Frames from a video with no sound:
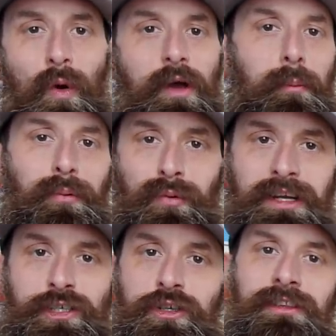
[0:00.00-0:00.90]
oil
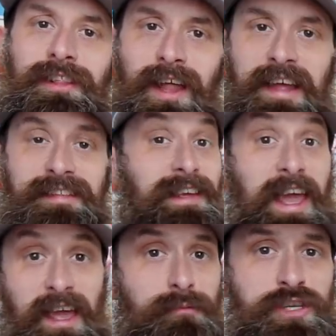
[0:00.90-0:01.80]
pressure, lights,
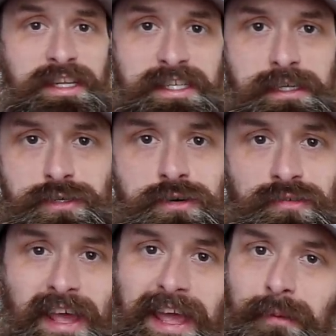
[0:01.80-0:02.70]
cam chain
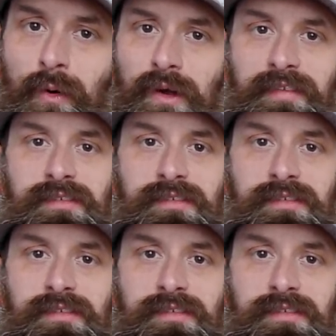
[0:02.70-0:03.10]
tensioners, and more.